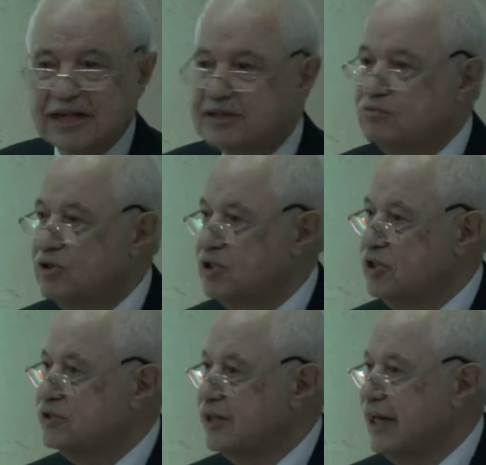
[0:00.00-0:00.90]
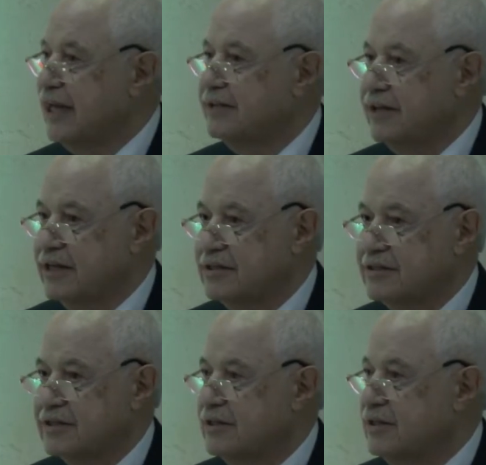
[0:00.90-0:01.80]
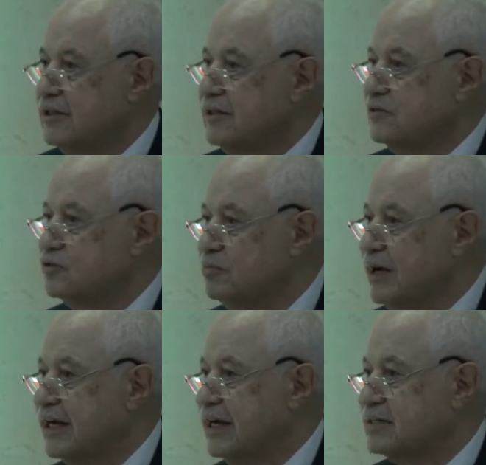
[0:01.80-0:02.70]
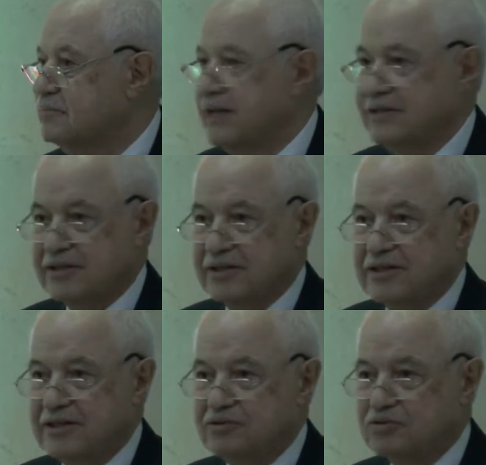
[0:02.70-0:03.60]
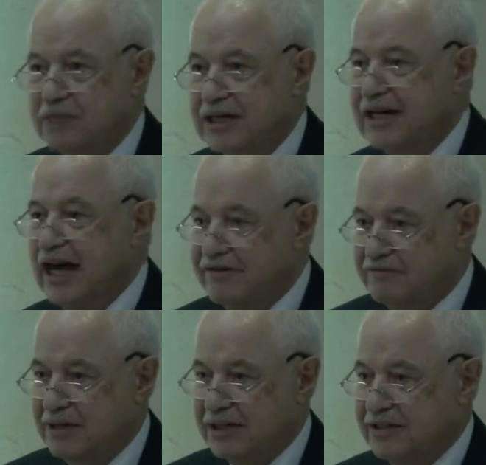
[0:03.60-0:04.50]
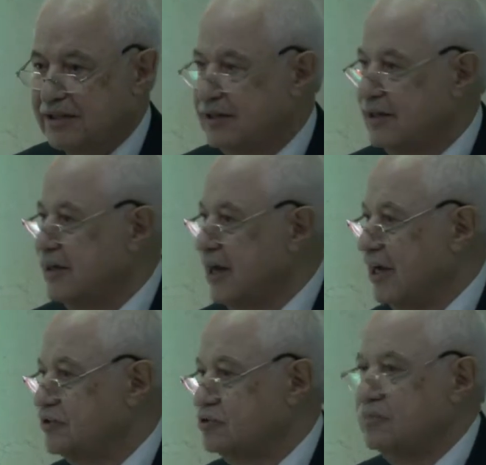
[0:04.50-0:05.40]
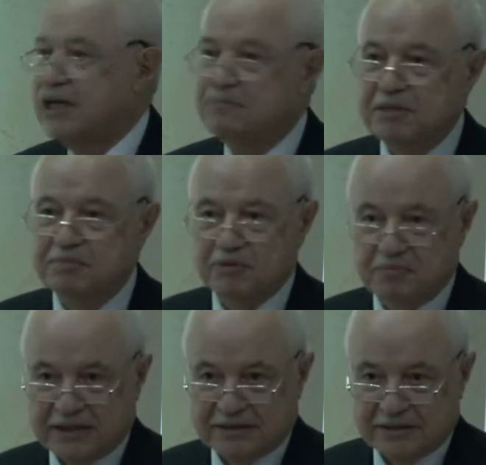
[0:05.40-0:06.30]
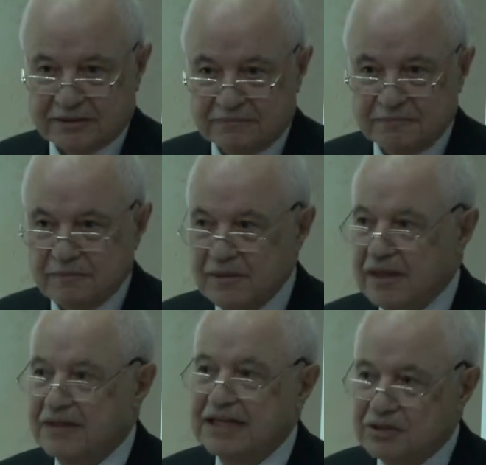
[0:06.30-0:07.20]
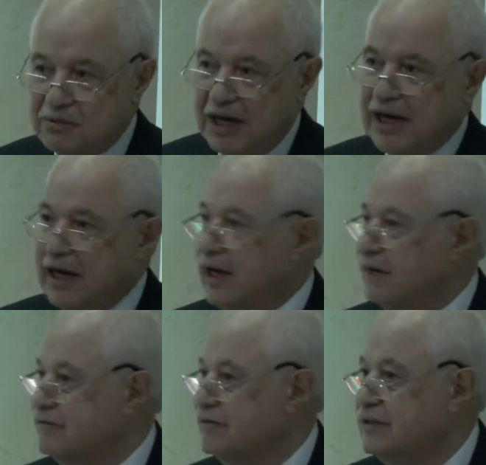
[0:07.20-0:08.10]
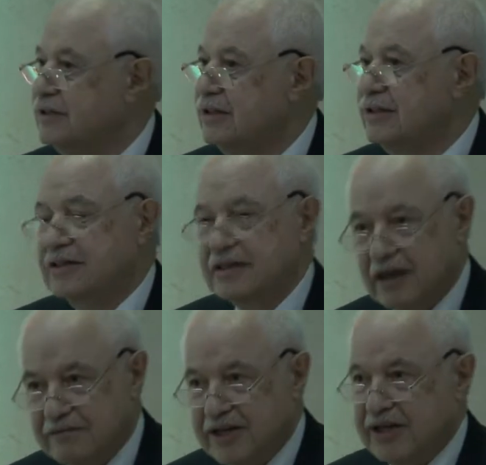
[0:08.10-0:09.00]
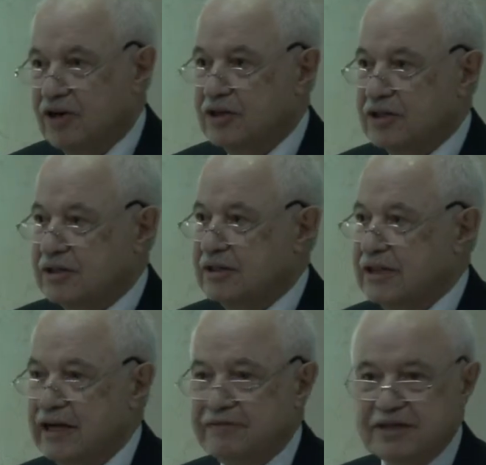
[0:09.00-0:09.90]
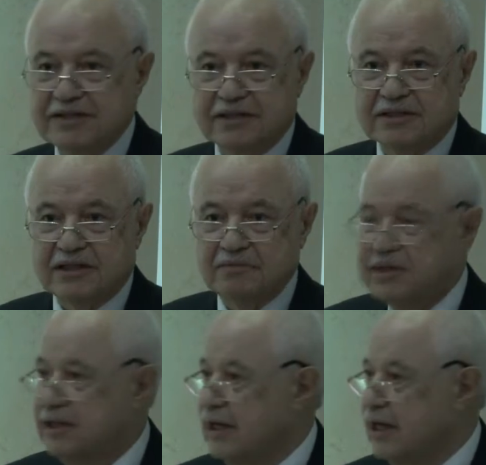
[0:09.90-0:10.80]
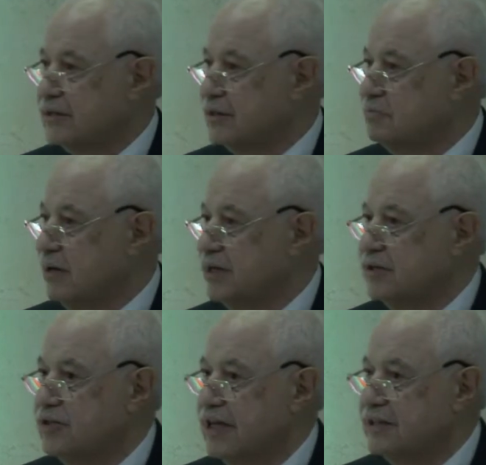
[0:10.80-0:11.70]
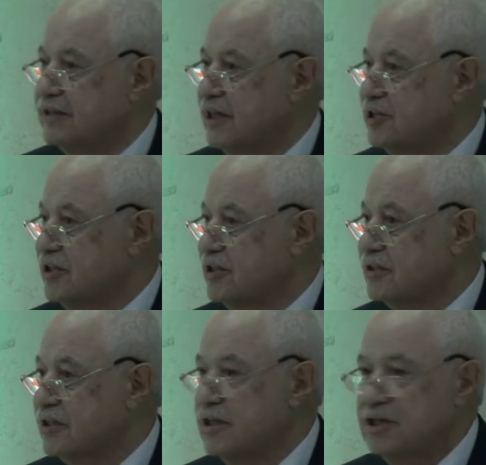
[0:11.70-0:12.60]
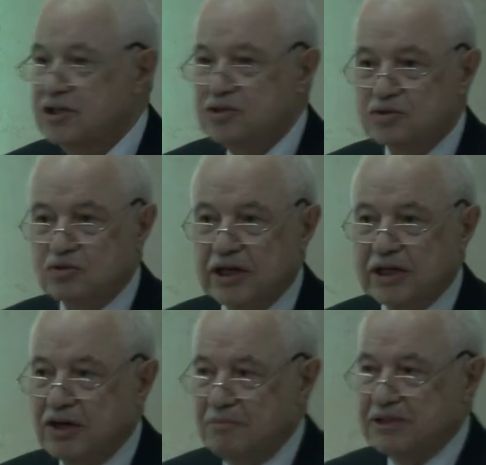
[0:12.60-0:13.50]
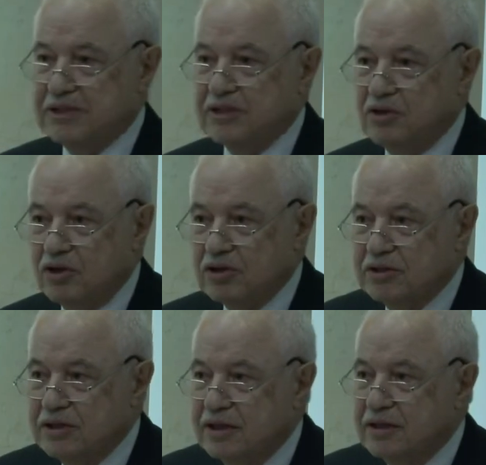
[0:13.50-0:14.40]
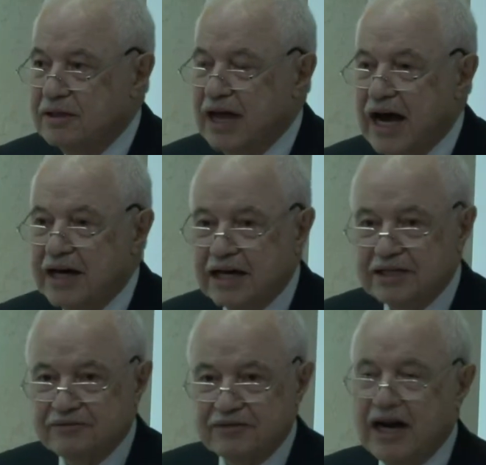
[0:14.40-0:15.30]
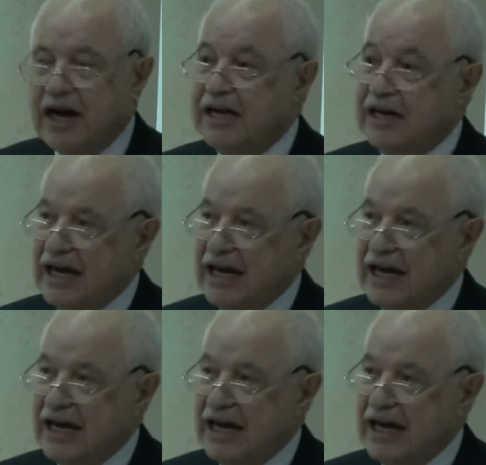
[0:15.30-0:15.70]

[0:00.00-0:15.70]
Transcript: that we should create things to make us better, to make life better, and to make people better. And that's why I'm very honored that I have recently been elected by the United Nations to a committee called the High